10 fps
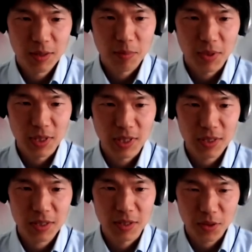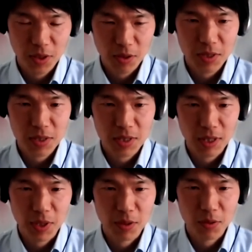But this deterrence
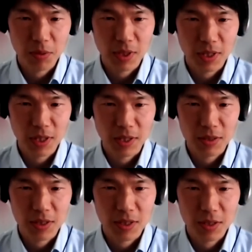element of the alliance